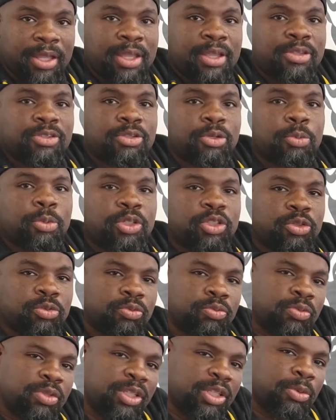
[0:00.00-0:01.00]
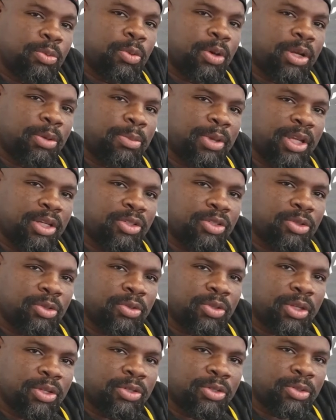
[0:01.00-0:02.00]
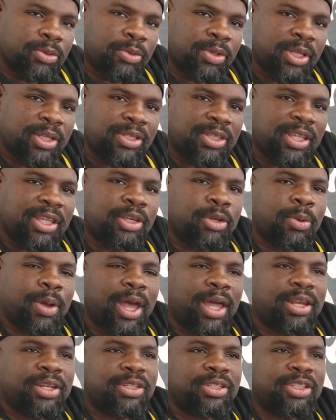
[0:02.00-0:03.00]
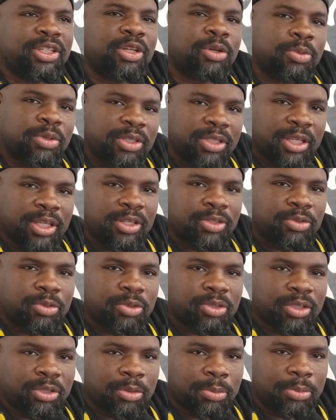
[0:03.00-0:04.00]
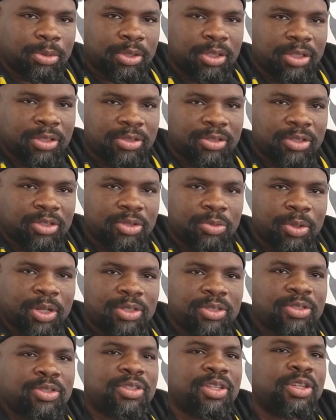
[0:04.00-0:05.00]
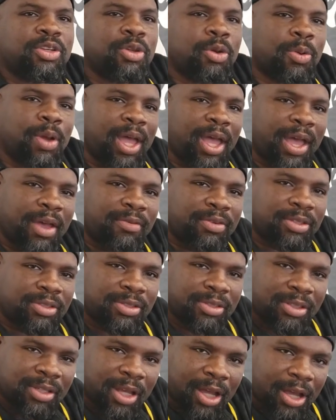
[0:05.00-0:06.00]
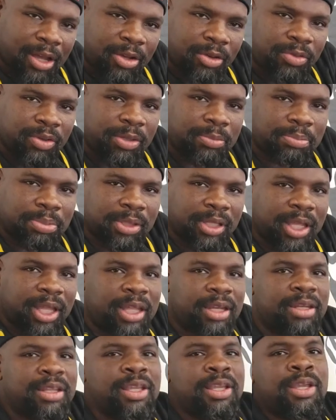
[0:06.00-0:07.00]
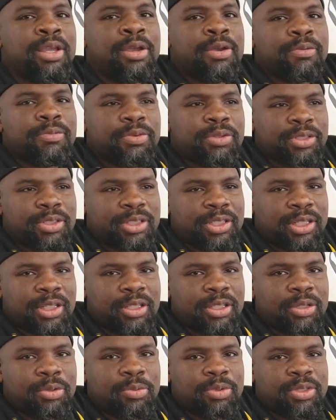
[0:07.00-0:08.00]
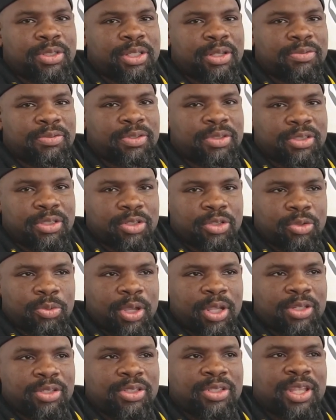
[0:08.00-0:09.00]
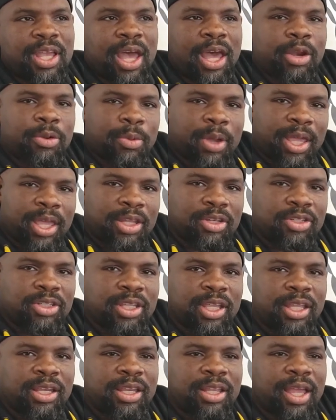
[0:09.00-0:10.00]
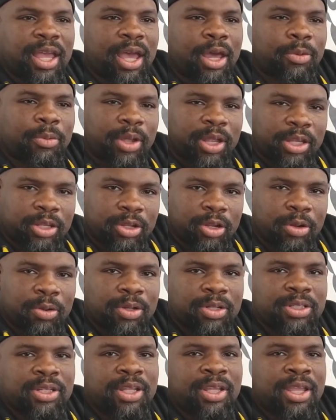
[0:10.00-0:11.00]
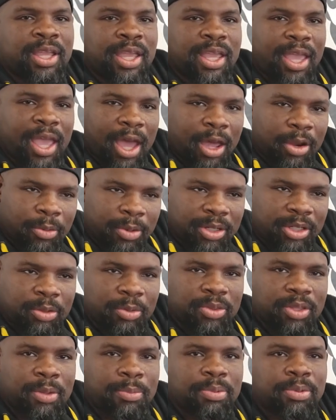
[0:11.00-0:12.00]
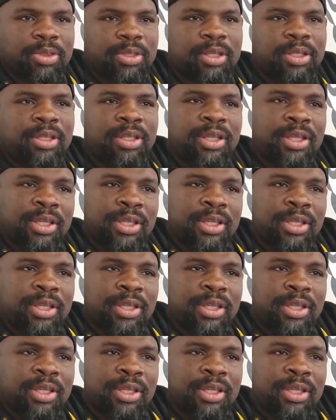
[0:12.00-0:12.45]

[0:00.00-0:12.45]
So what you really want to make sure they do is they know how to deal with kids who are dealing with bullying situations. They know, have a concrete plan for dealing with different situations. How do I educate? How do I encourage? How do I deal with empathy?